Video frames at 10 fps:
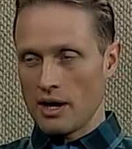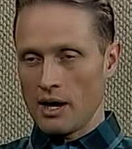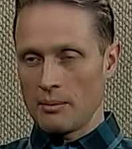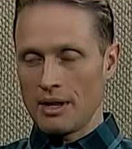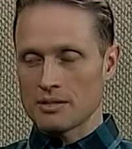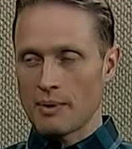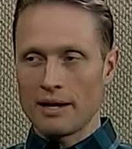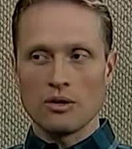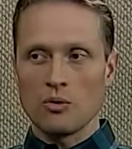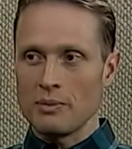It is
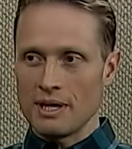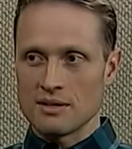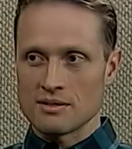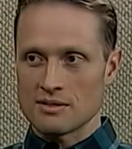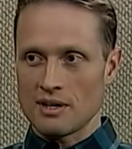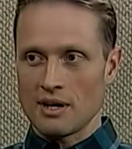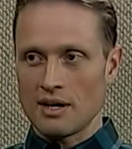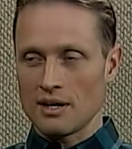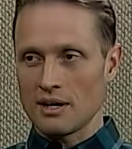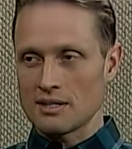by no means
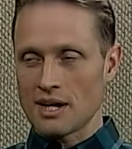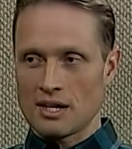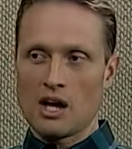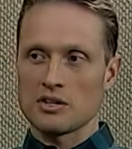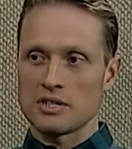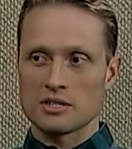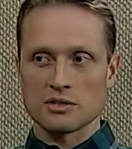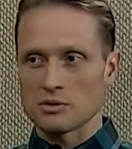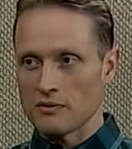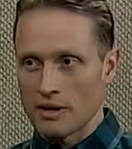a technology
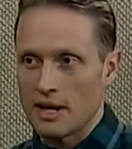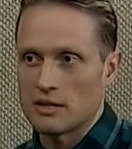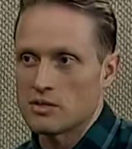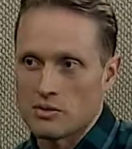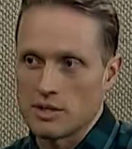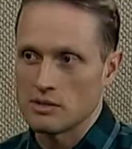exclusive to dentistry.